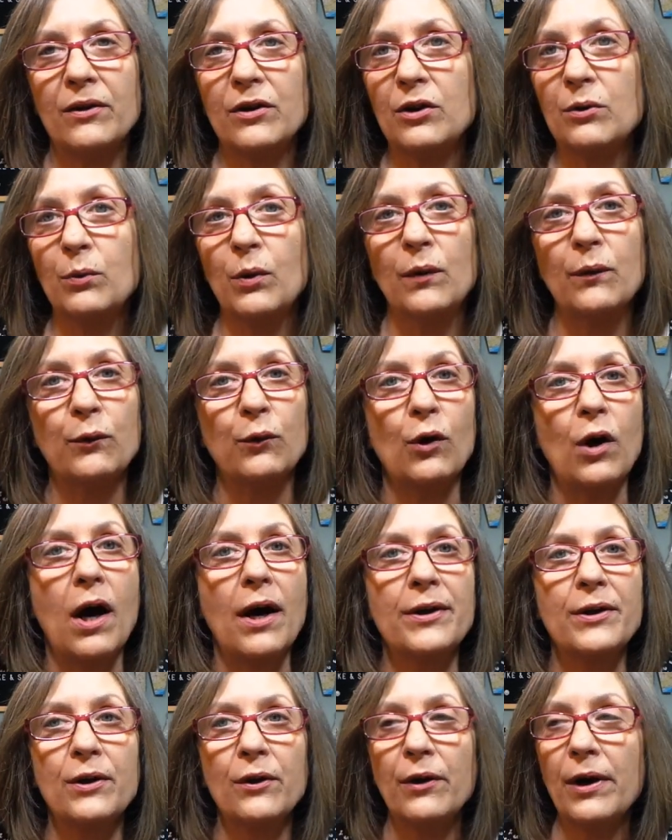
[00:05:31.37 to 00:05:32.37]
You will
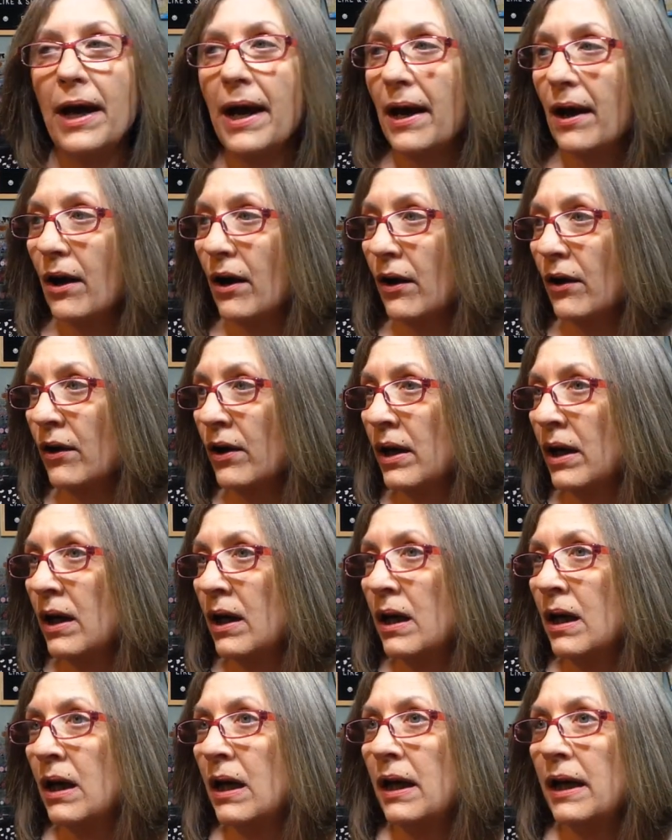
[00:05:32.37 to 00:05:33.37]
fry your hair
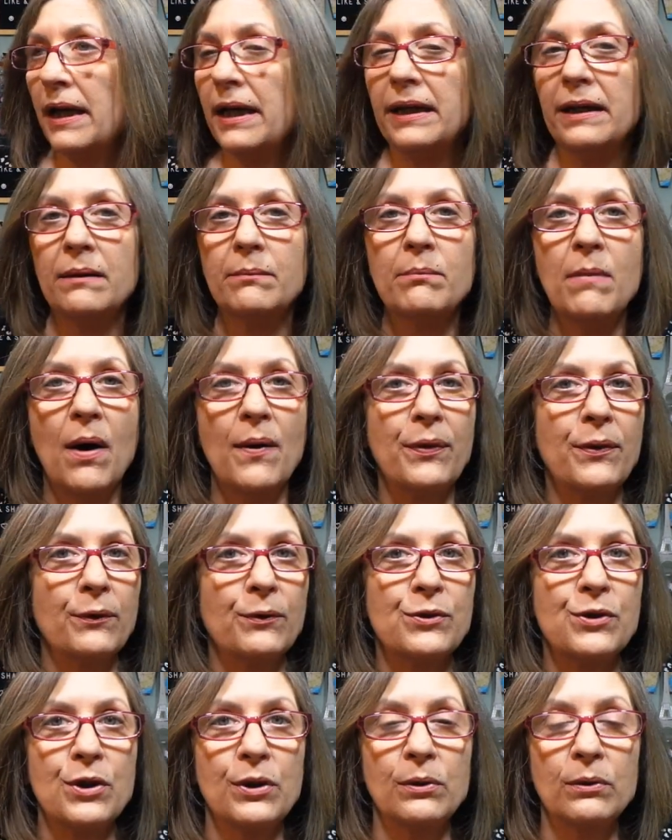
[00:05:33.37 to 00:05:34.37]
in a month or
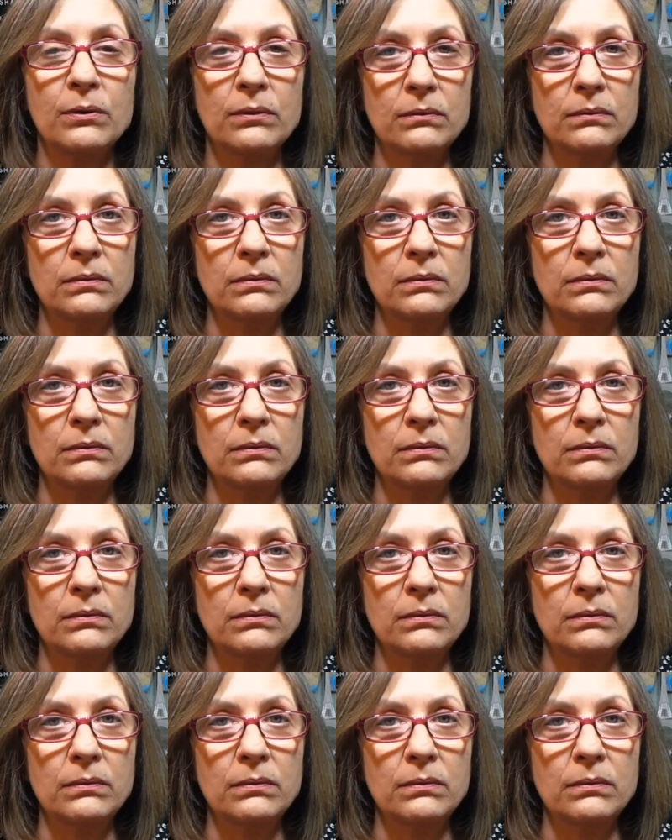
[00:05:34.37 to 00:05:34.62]
two